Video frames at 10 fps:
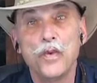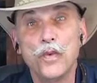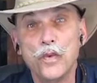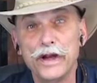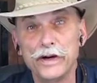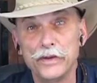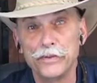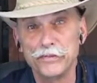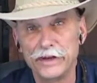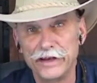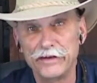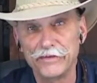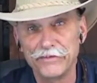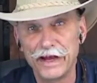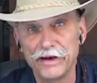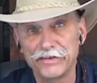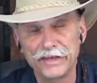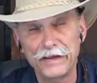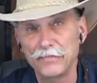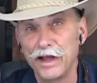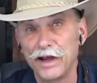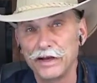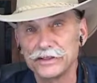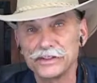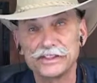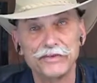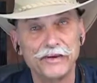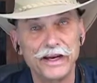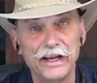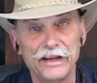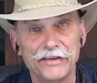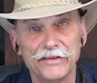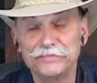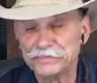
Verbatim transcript: will bend valves. Same block, just different heads.